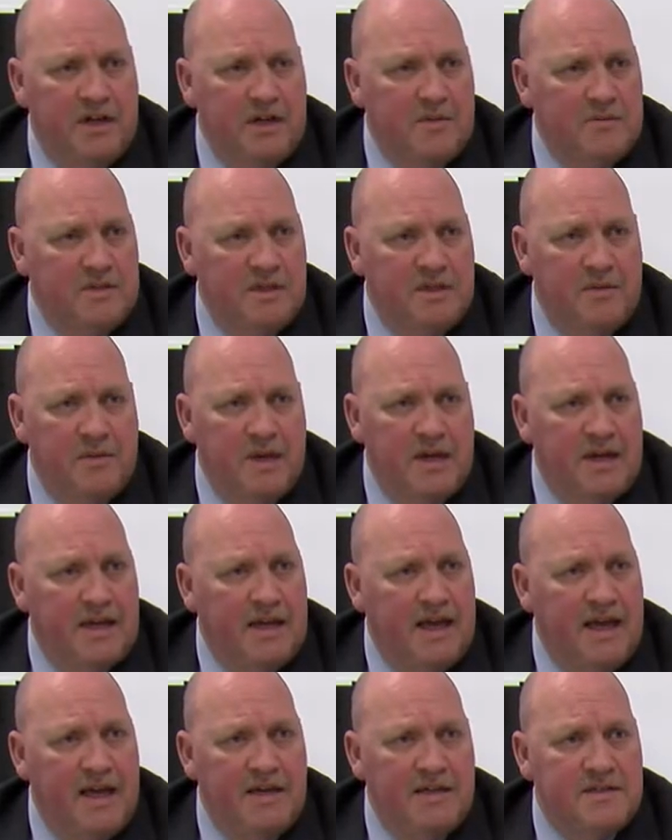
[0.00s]
comes in about a
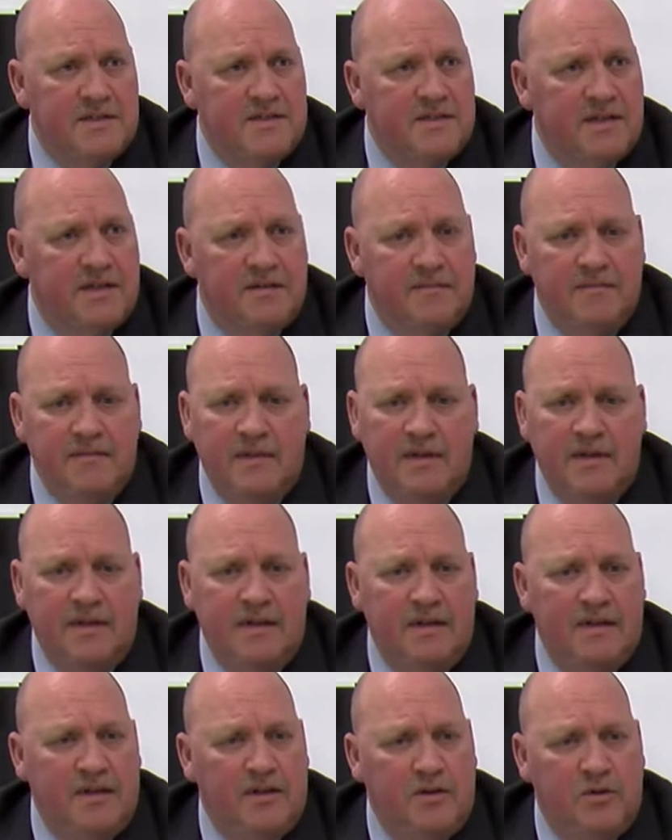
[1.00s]
case that
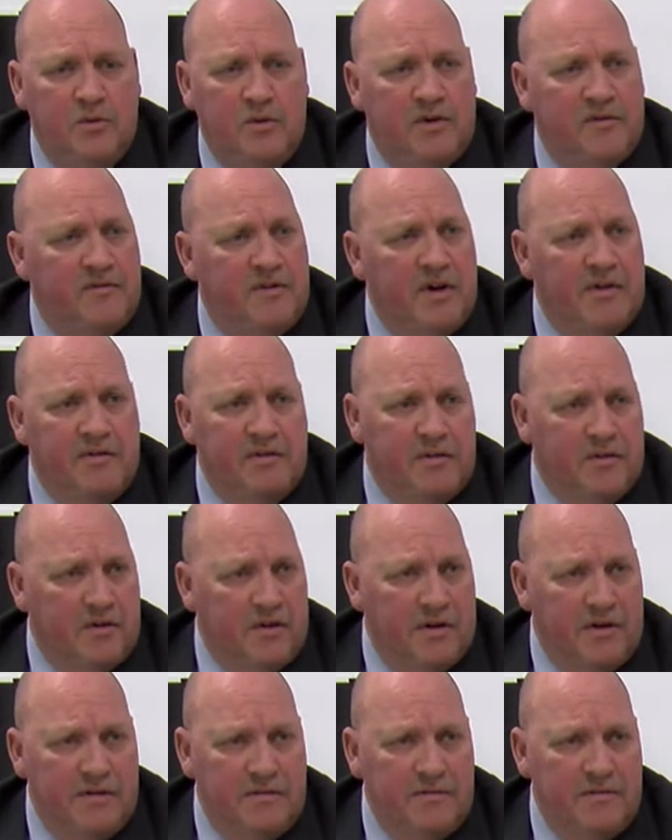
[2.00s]
you would have never
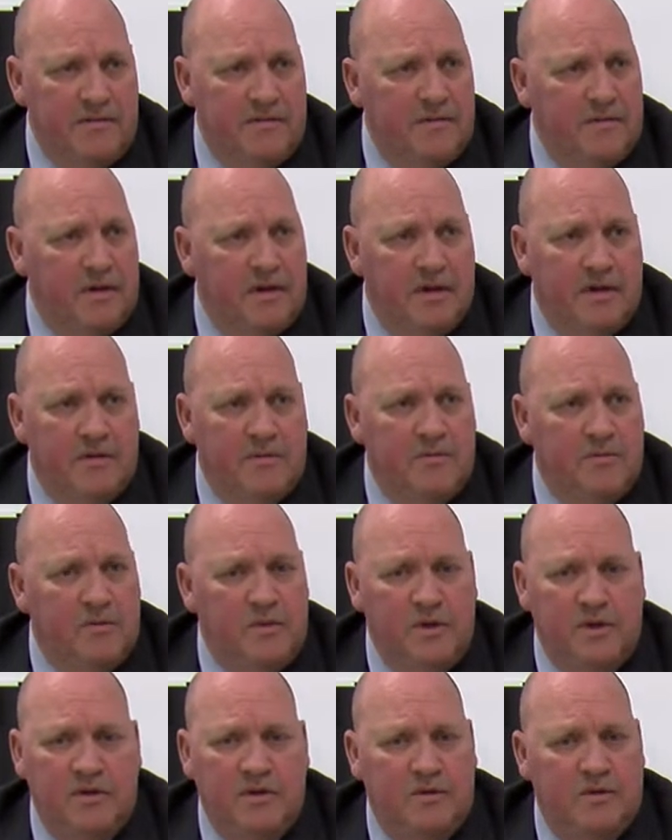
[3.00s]
thought uh,
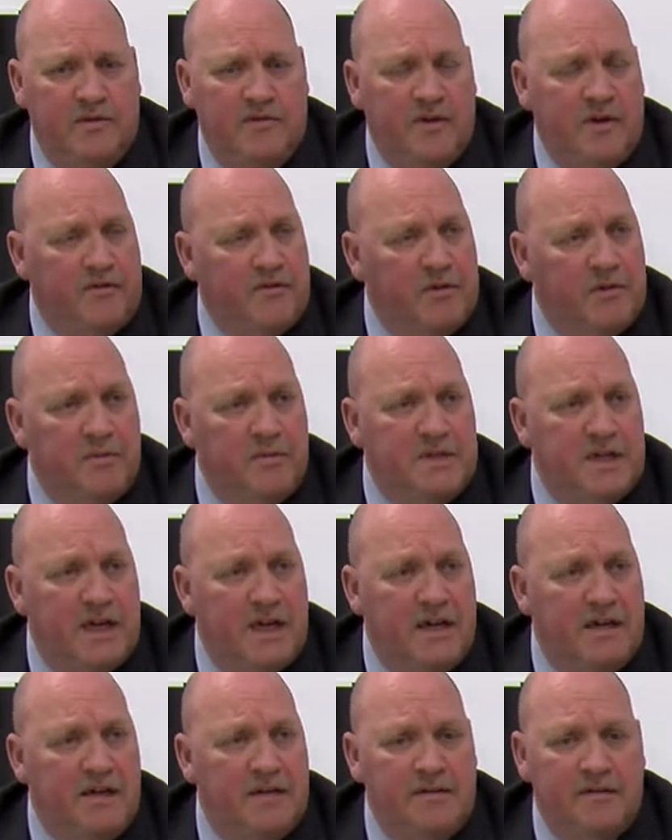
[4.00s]
we, you'd have ever
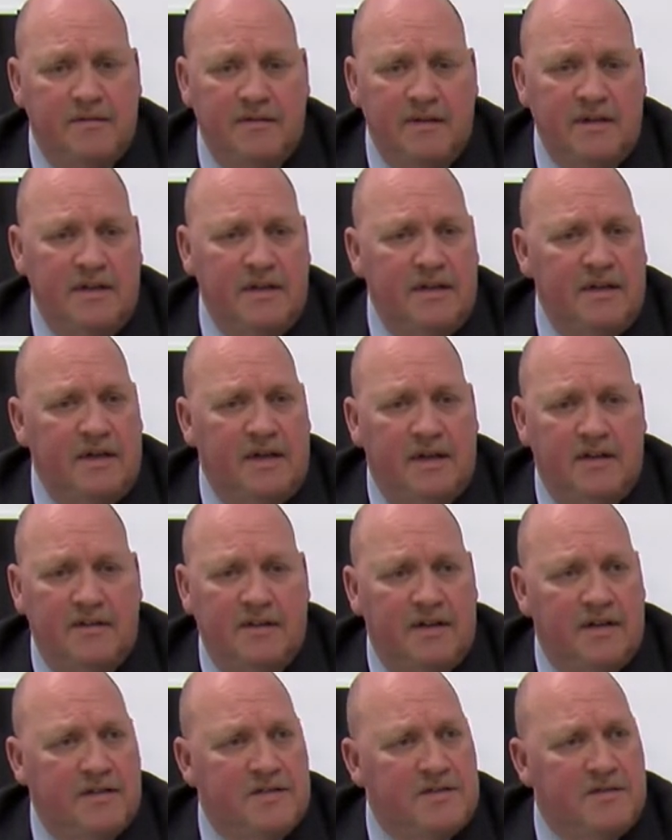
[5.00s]
obtained, and, and
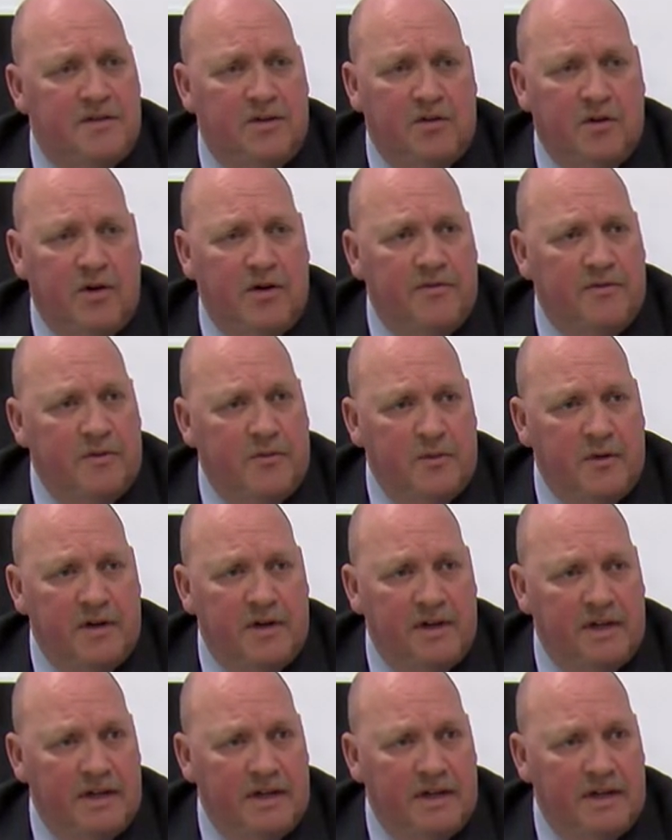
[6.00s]
then you're off and running